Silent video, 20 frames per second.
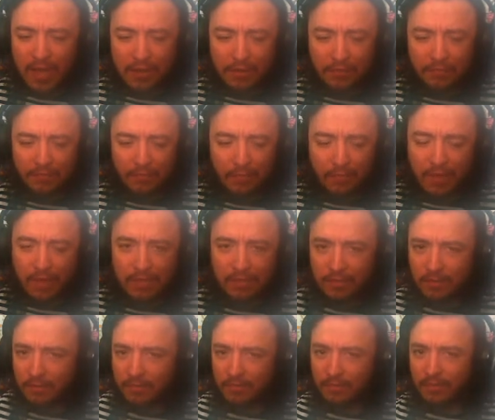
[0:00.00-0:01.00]
it kind of doesn't look
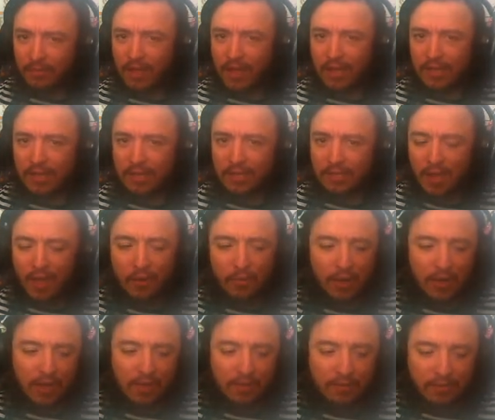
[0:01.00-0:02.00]
like you can lie it
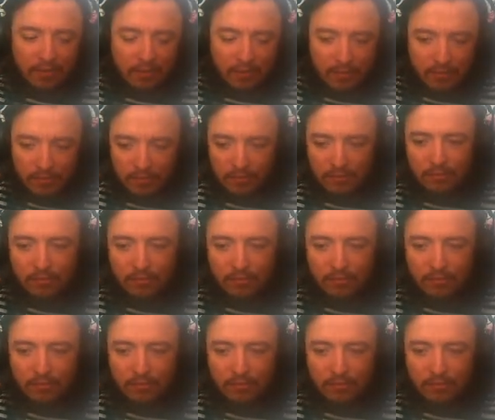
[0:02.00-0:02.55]
down either.